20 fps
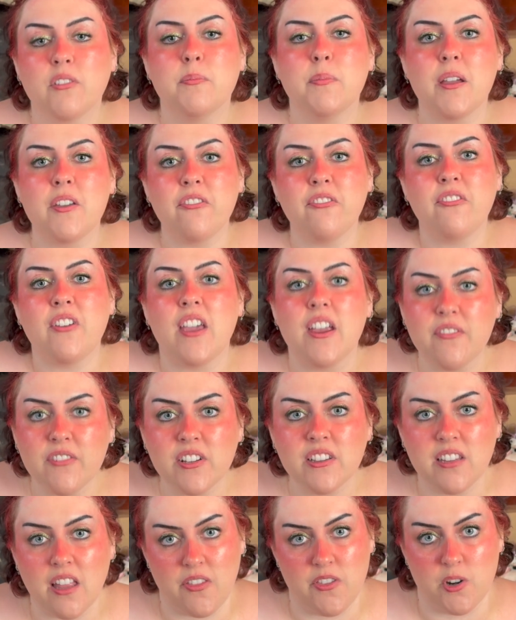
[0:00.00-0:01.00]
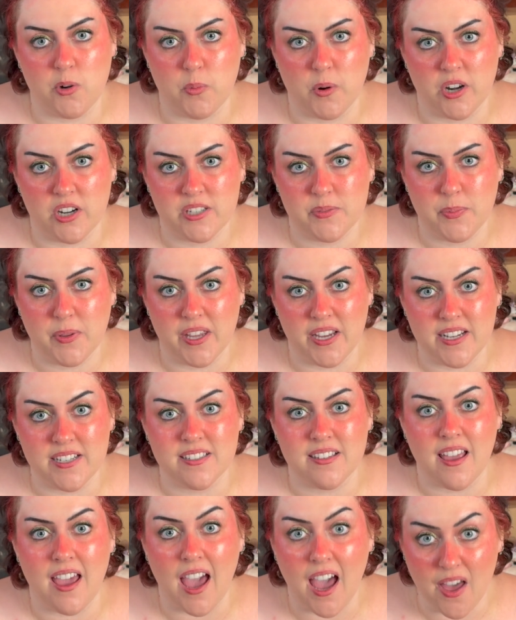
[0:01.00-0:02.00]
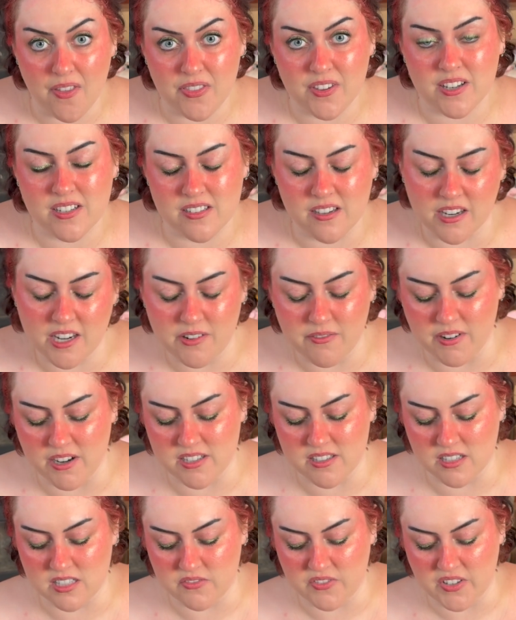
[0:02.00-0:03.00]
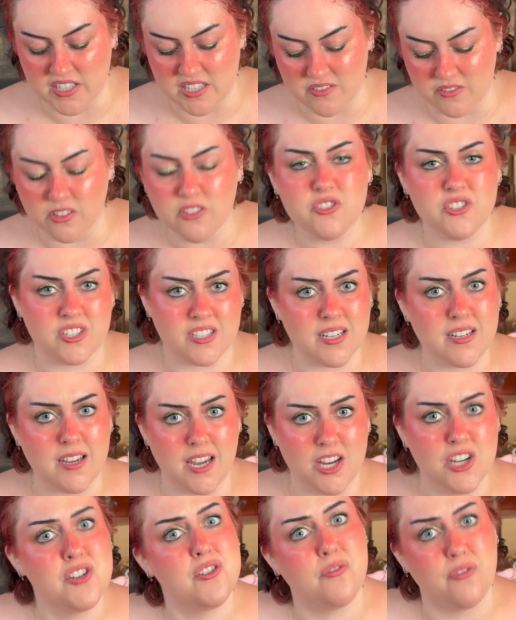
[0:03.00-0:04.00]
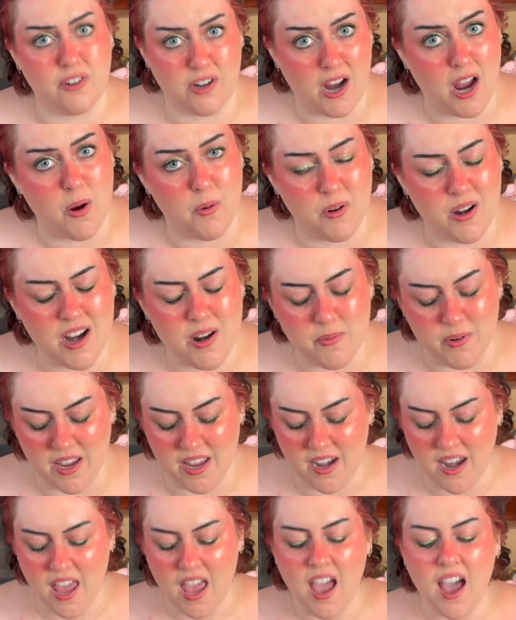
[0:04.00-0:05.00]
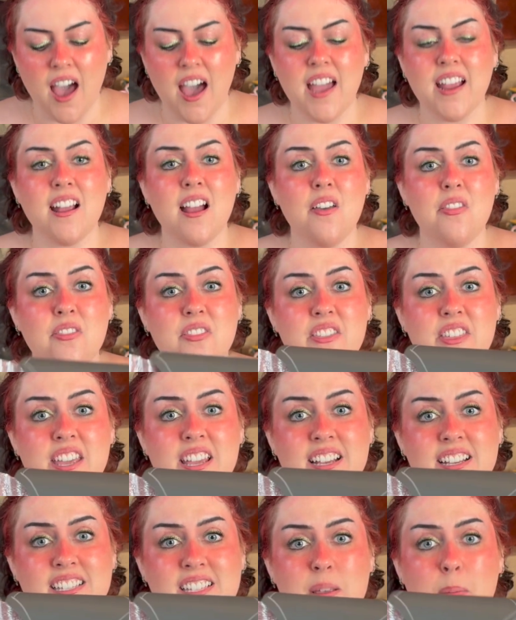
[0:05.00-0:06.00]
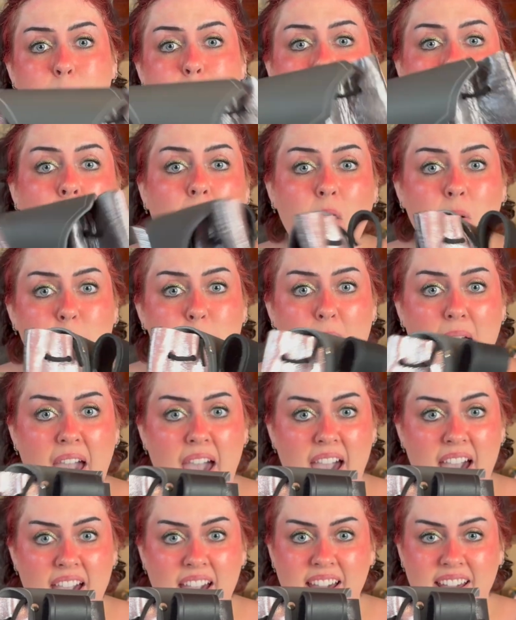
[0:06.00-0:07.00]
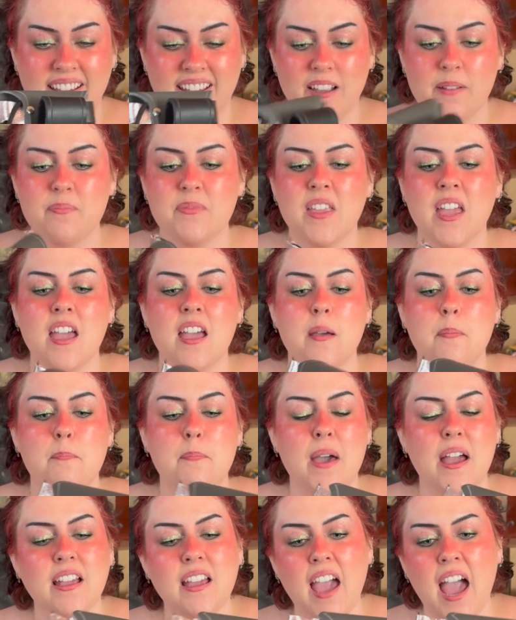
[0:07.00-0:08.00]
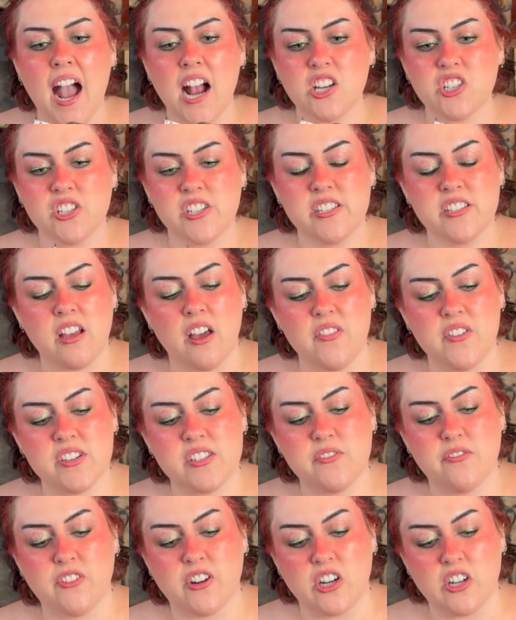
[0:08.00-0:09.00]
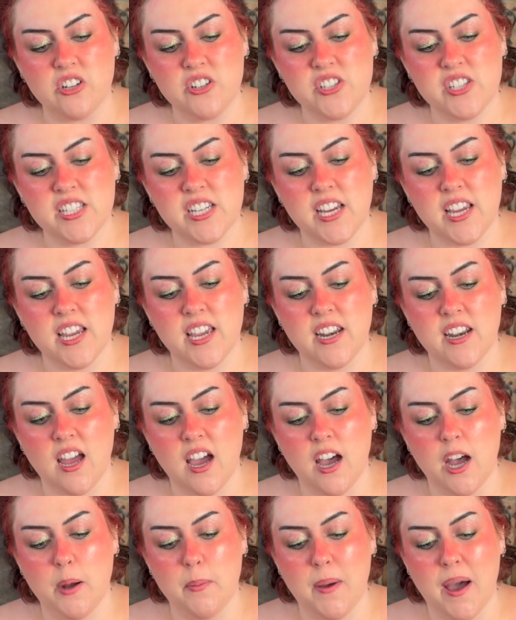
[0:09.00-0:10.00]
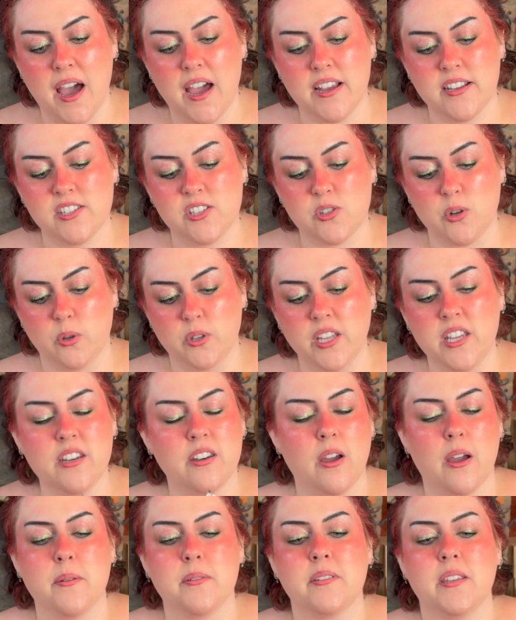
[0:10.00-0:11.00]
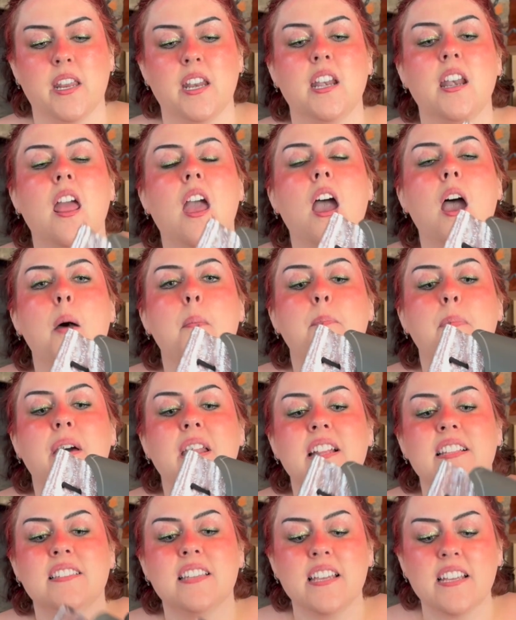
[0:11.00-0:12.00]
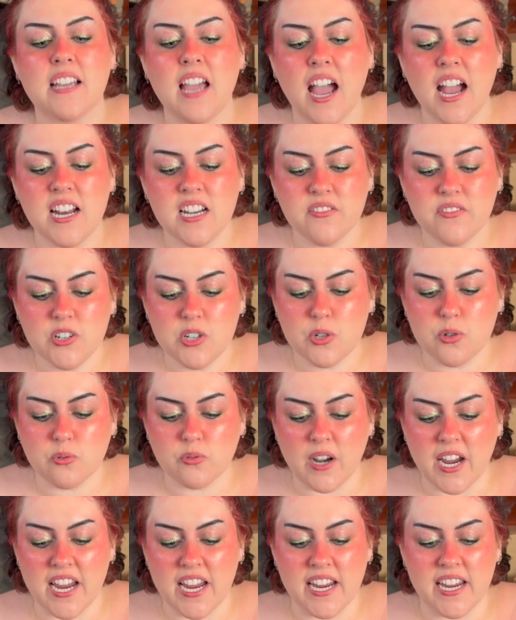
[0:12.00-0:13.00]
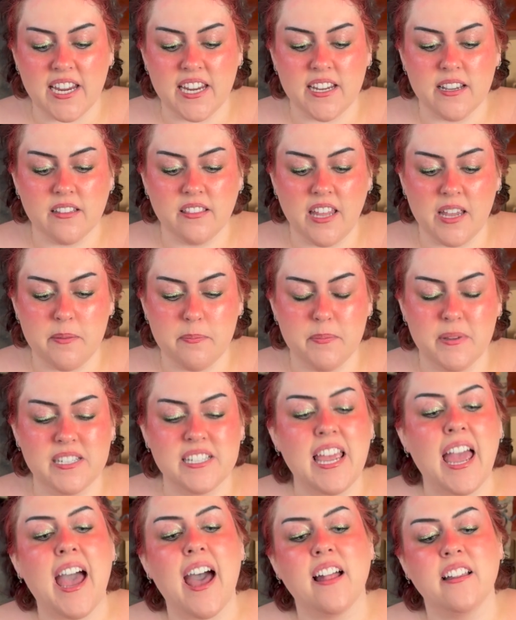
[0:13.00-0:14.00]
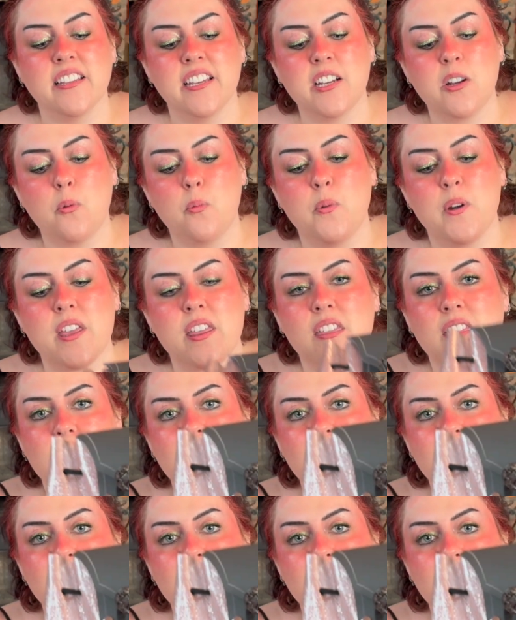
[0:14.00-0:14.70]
my favorite leatherworks place at the Kentucky Renaissance Festival, just in case you forgot where I went, I got this belt bag. Becca actually saw this first, and I stole it. No, I'm kidding. But it's like kind of a gray, like metallic with.